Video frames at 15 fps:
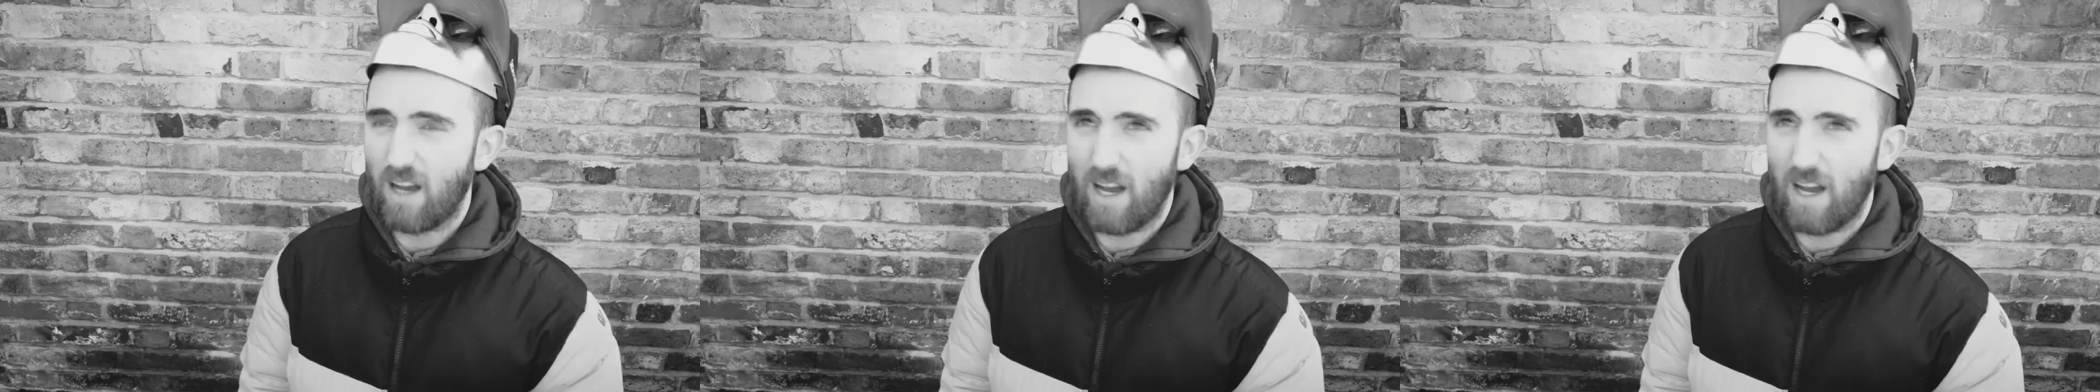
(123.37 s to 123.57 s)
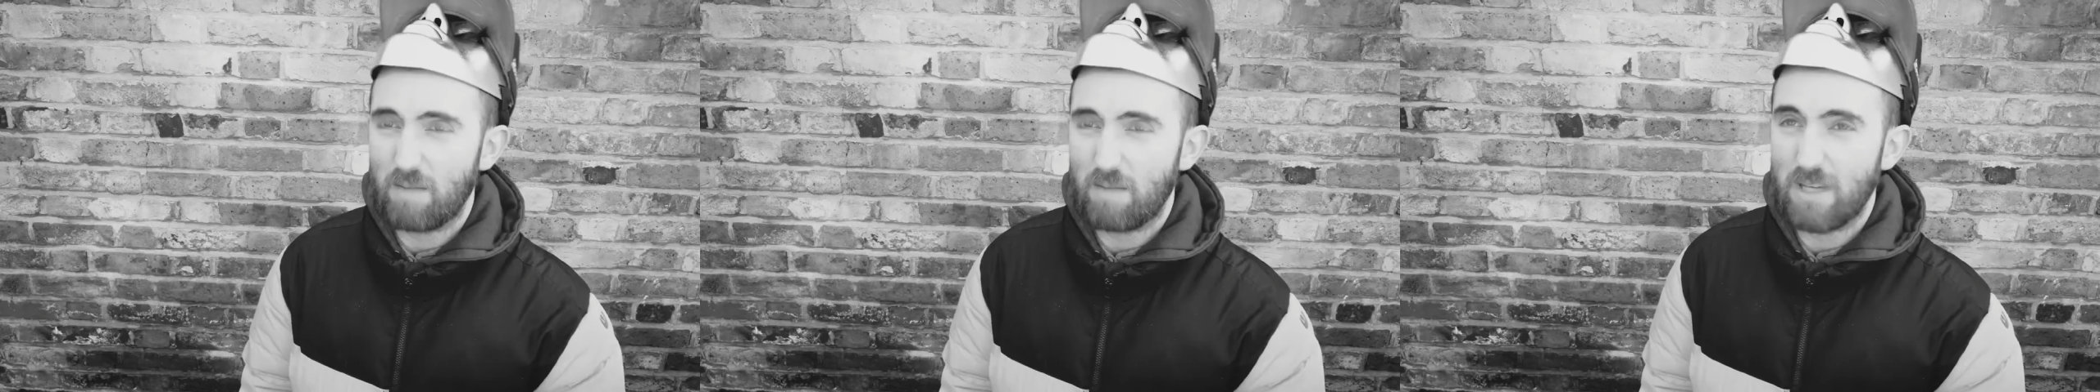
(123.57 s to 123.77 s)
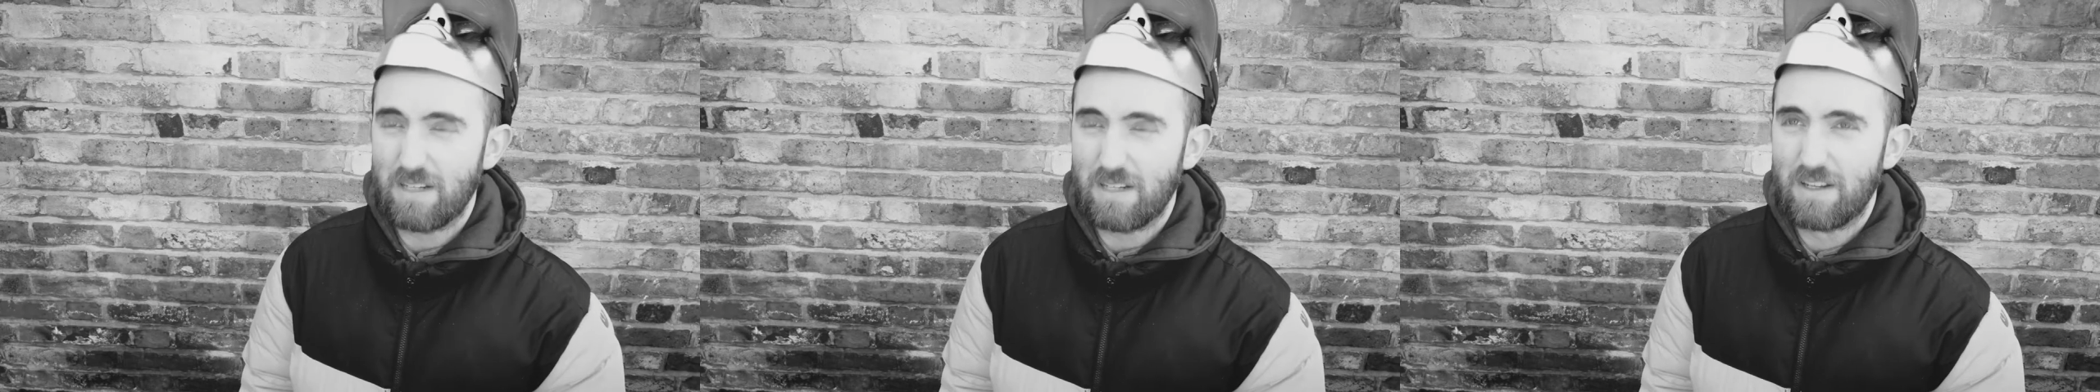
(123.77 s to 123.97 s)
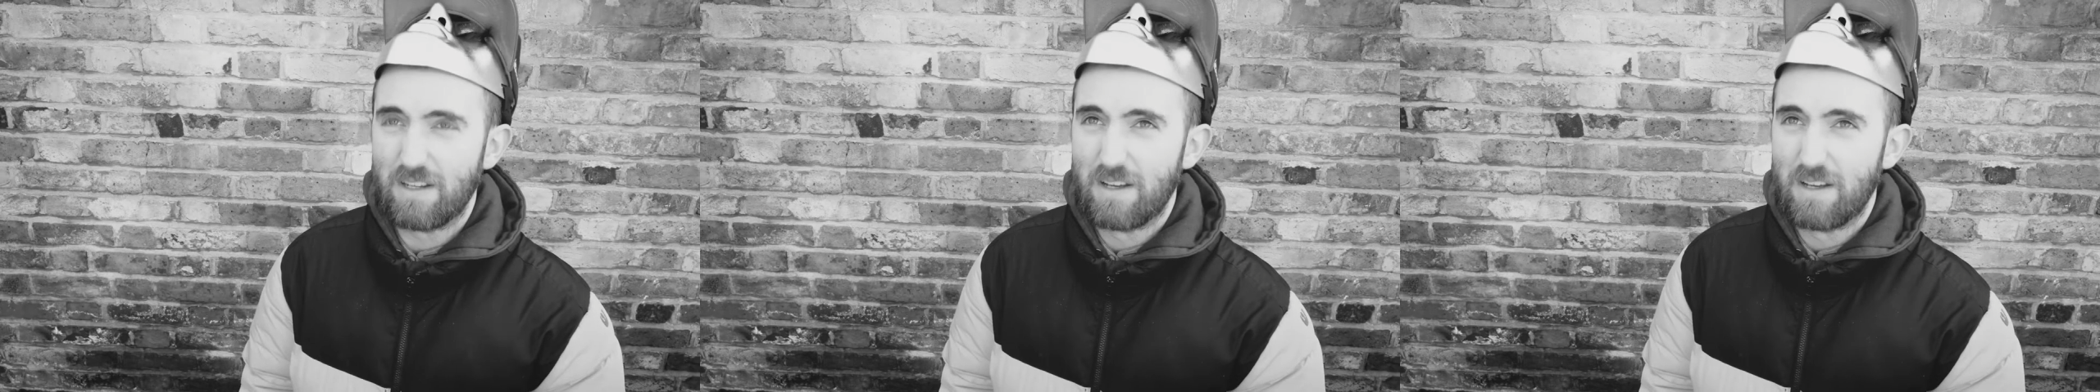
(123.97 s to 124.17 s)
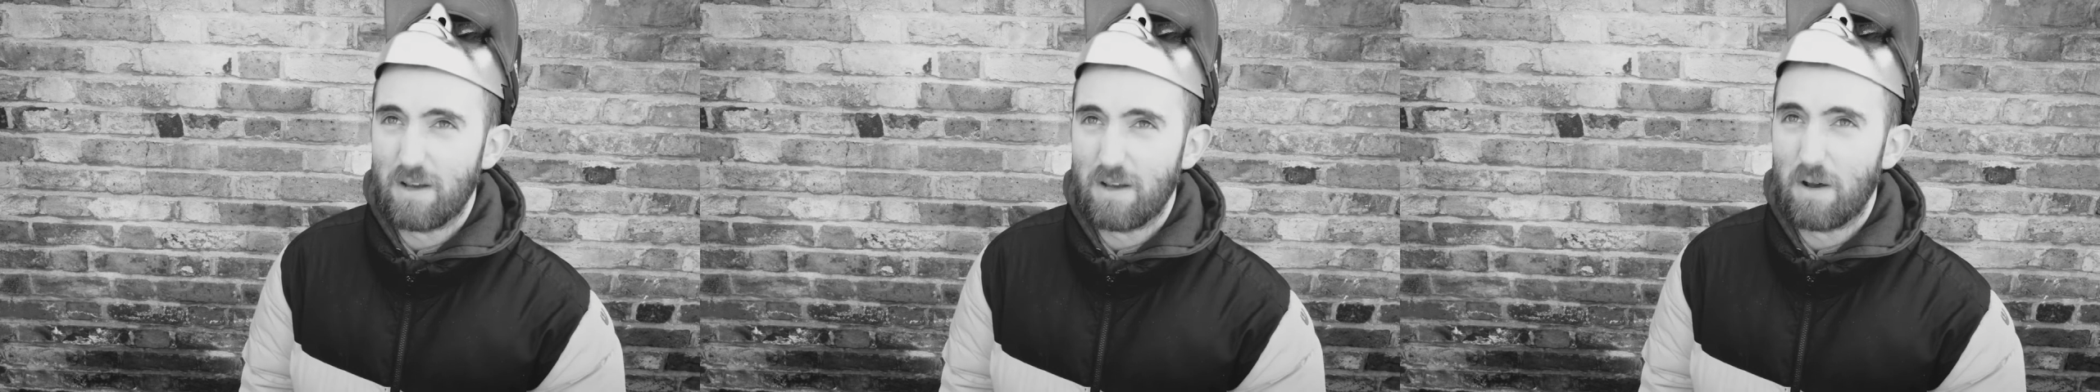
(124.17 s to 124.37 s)
I mean,
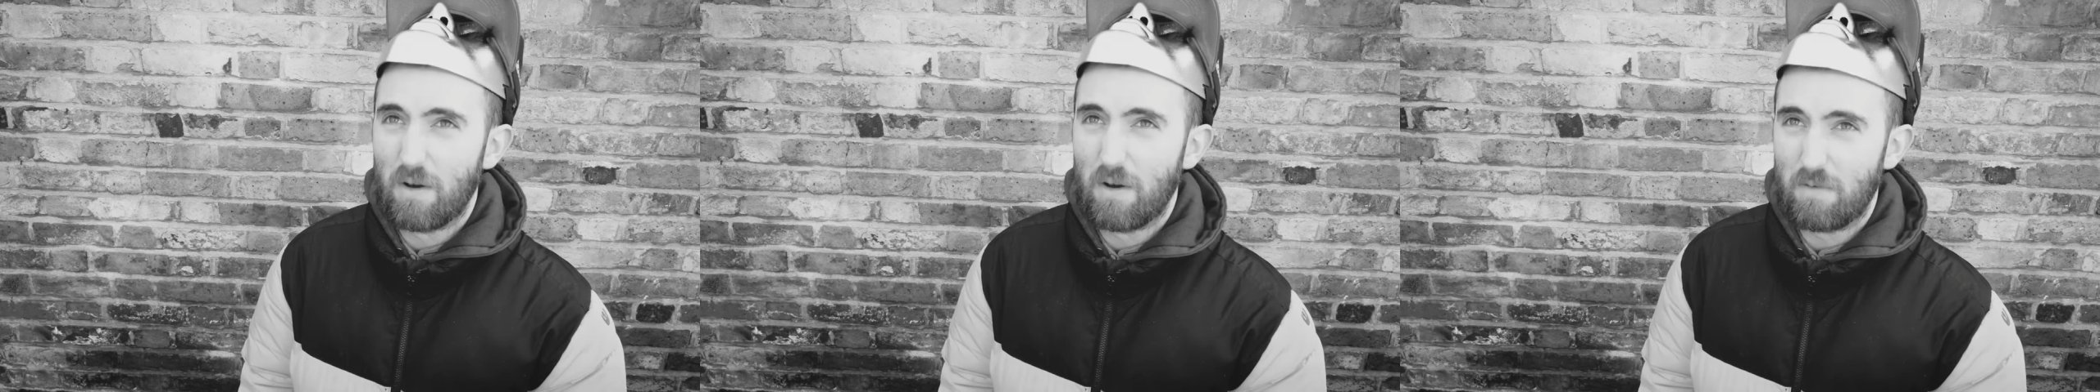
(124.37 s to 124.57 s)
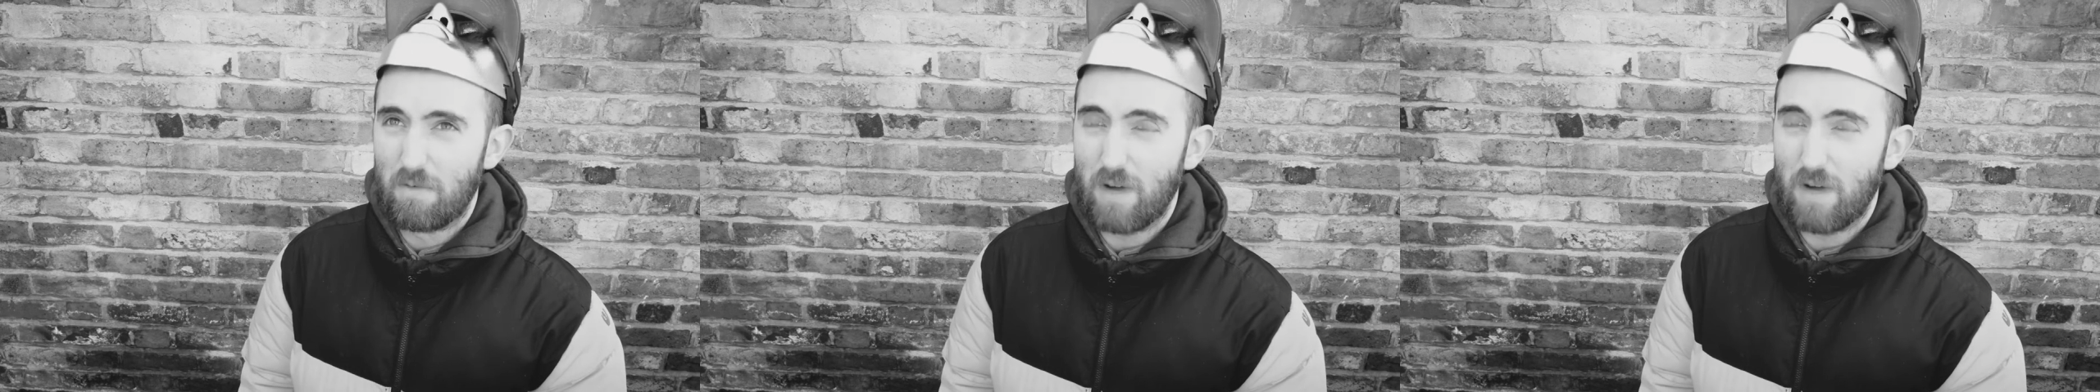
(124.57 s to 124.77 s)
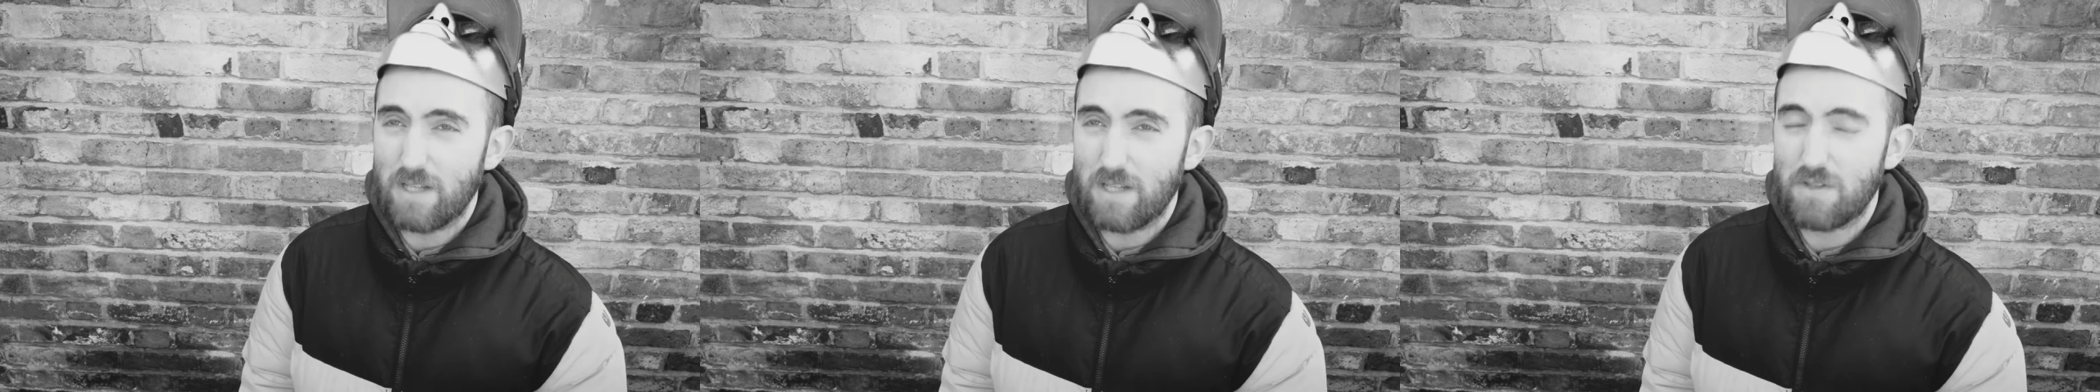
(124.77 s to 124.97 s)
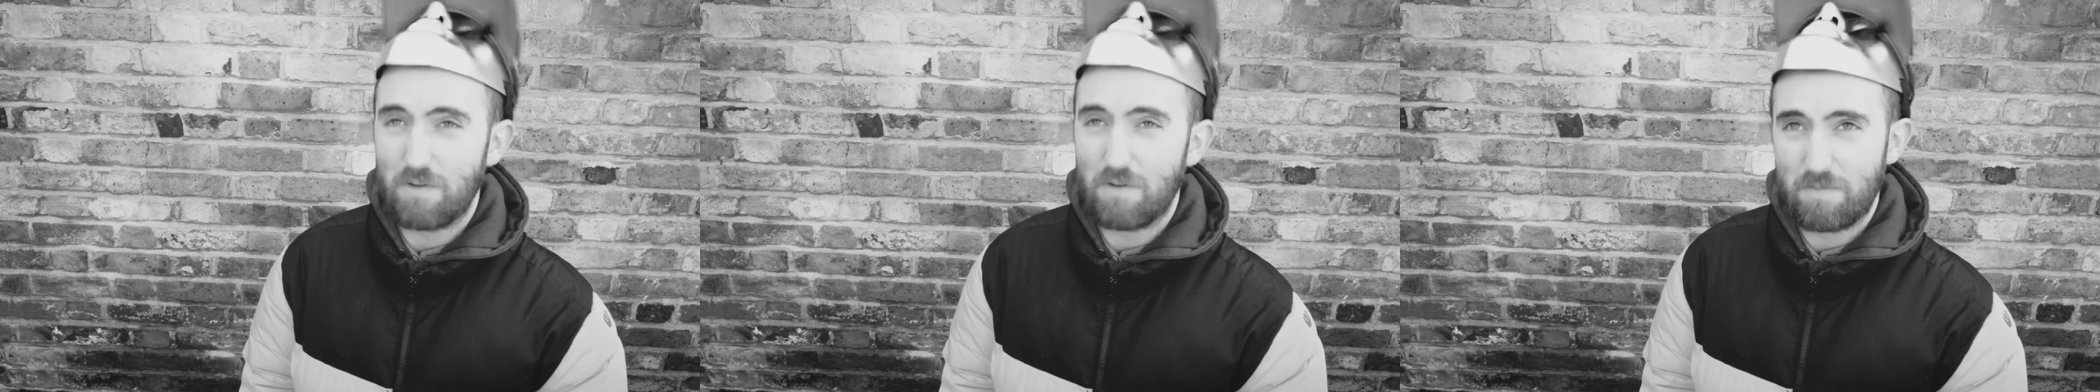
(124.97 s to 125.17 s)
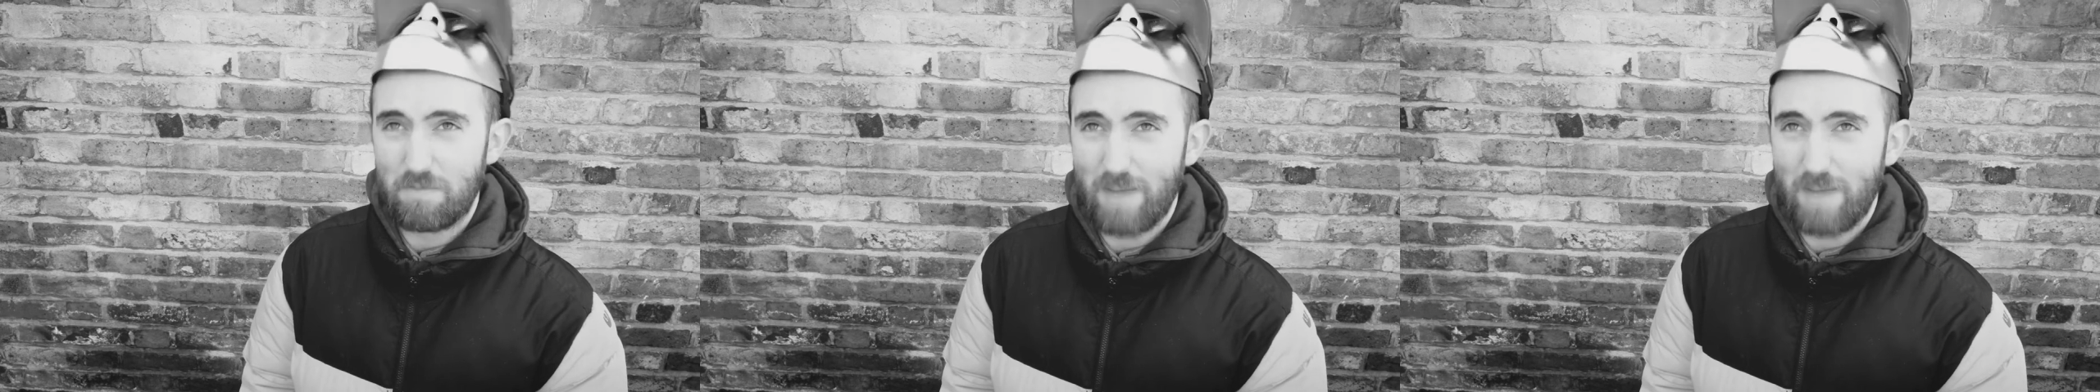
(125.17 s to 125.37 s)
first of